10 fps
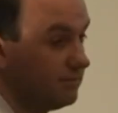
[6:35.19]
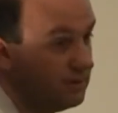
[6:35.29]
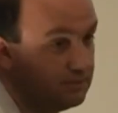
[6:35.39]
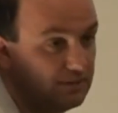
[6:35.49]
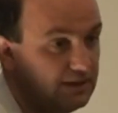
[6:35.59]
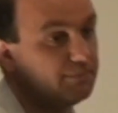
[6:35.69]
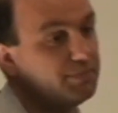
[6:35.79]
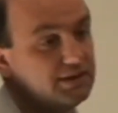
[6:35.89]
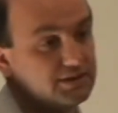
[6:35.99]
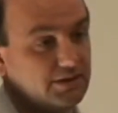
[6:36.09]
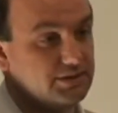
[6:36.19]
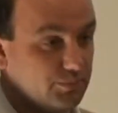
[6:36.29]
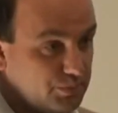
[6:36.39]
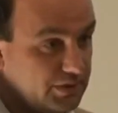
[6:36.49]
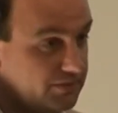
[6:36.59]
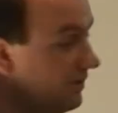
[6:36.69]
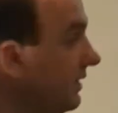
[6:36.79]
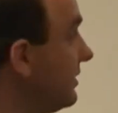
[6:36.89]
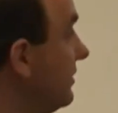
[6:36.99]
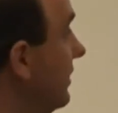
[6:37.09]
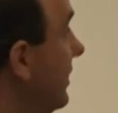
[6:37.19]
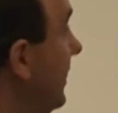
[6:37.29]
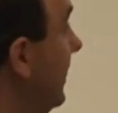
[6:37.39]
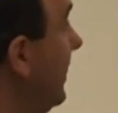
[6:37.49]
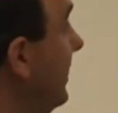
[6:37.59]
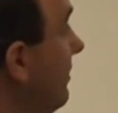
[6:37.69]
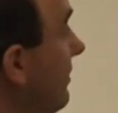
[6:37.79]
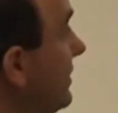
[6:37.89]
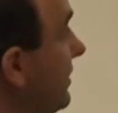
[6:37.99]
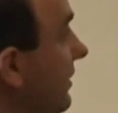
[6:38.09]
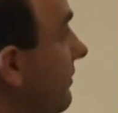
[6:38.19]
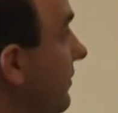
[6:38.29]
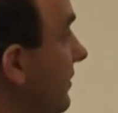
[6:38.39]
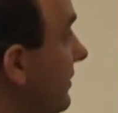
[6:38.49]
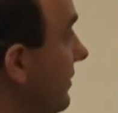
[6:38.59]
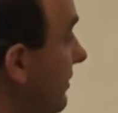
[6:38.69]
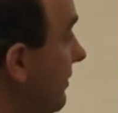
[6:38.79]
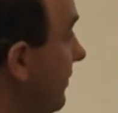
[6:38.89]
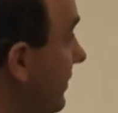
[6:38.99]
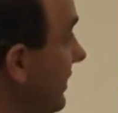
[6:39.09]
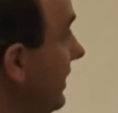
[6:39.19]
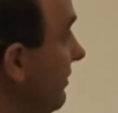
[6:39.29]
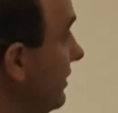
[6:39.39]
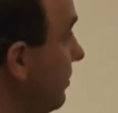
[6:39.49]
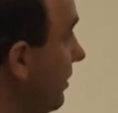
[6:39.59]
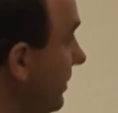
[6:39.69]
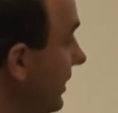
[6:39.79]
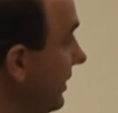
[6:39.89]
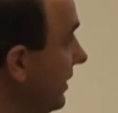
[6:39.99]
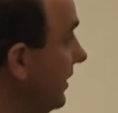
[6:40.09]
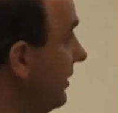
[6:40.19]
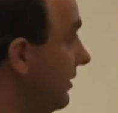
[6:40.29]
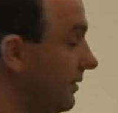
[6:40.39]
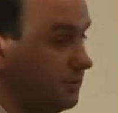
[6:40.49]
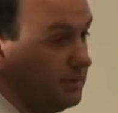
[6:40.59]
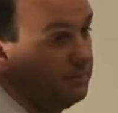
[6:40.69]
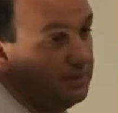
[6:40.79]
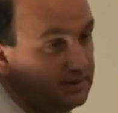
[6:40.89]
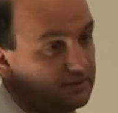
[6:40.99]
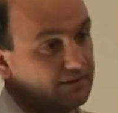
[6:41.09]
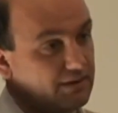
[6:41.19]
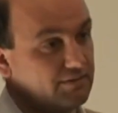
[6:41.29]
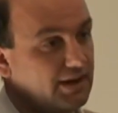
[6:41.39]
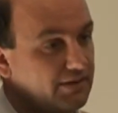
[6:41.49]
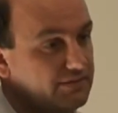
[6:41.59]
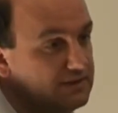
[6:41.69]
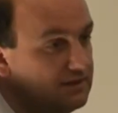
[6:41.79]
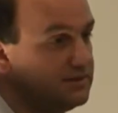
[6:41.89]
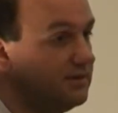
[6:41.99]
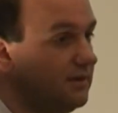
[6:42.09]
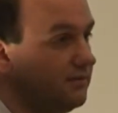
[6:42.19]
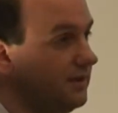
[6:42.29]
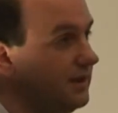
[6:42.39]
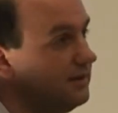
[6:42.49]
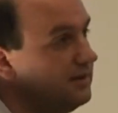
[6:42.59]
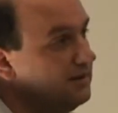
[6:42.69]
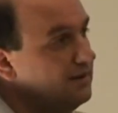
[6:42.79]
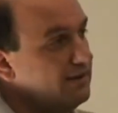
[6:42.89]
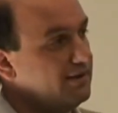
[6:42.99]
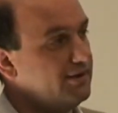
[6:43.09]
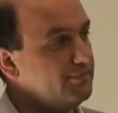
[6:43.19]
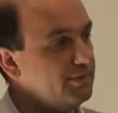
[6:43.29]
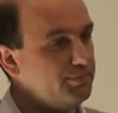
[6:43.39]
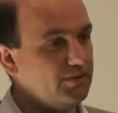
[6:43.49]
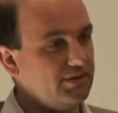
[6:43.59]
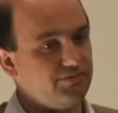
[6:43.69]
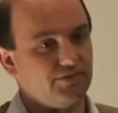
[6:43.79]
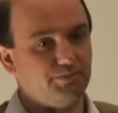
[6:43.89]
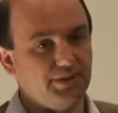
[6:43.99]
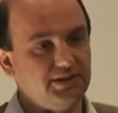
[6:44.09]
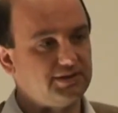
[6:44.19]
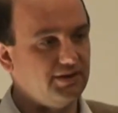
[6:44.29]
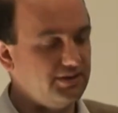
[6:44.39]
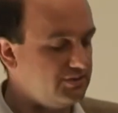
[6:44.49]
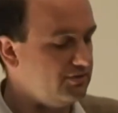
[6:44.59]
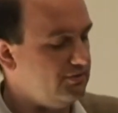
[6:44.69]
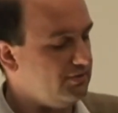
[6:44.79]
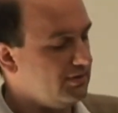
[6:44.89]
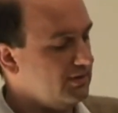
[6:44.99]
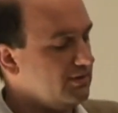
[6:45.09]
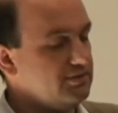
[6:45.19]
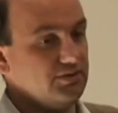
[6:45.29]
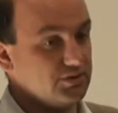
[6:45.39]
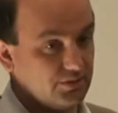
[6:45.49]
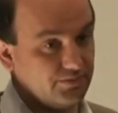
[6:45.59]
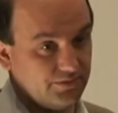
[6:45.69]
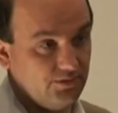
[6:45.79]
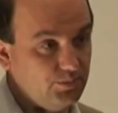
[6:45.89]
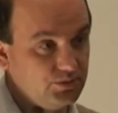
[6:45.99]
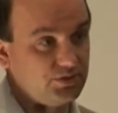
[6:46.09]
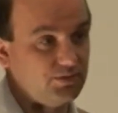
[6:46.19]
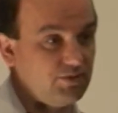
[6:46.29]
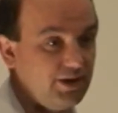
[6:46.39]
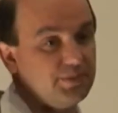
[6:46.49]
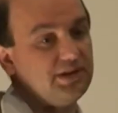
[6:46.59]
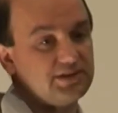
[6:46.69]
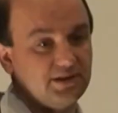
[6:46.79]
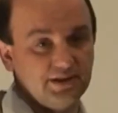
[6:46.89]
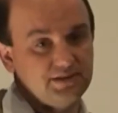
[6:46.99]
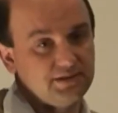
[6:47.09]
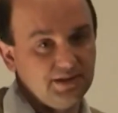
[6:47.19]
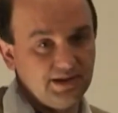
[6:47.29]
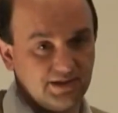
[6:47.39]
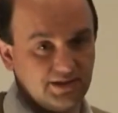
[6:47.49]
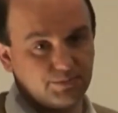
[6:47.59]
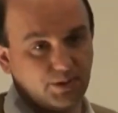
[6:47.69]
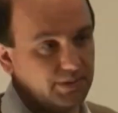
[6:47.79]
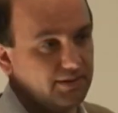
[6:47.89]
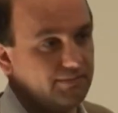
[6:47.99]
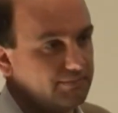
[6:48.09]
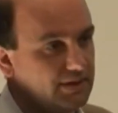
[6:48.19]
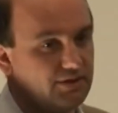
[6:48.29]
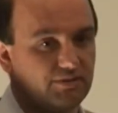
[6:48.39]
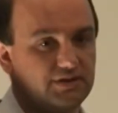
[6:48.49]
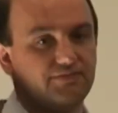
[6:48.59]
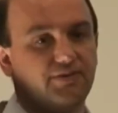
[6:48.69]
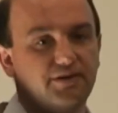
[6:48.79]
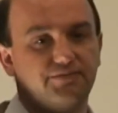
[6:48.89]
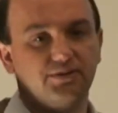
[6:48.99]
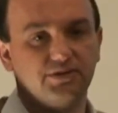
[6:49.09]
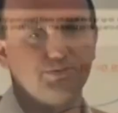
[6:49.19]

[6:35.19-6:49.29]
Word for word: at really at pea size or pre-veraison. And here at this side, the fruit, the fruit here is probably, you know, it's been picked at, at harvesting. So don't forget, um, a berry from pea size to, to sort of normal sort of ripening size is probably increased fivefold